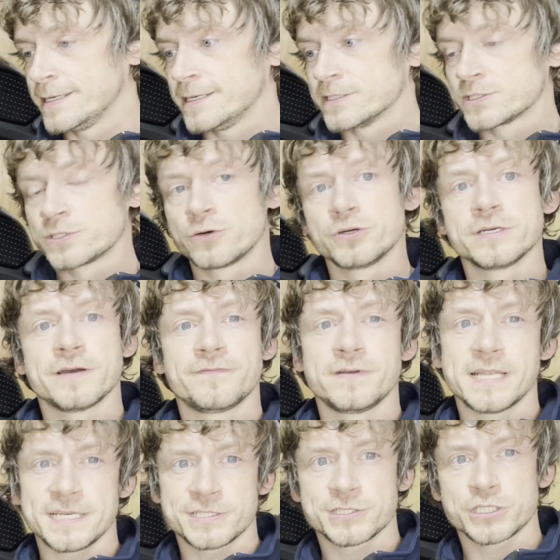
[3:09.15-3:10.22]
so you have
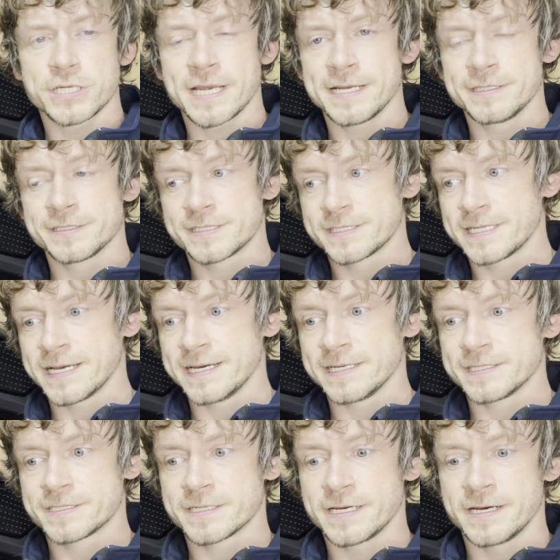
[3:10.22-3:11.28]
less chance
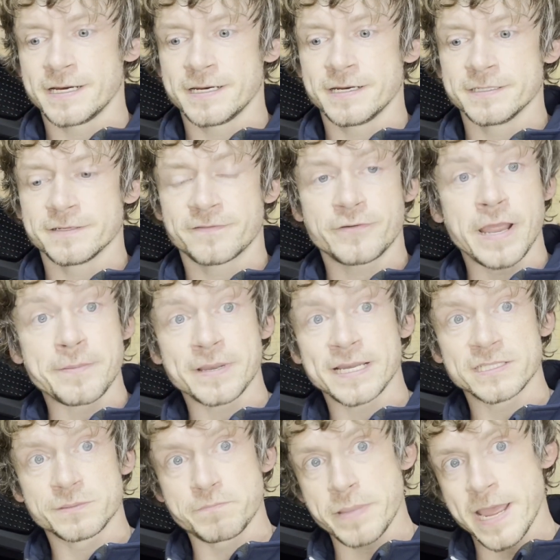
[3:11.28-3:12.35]
that the frame
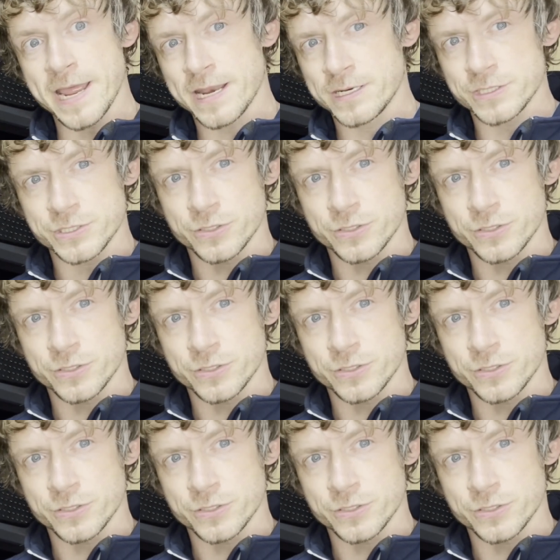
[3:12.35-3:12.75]
gets bent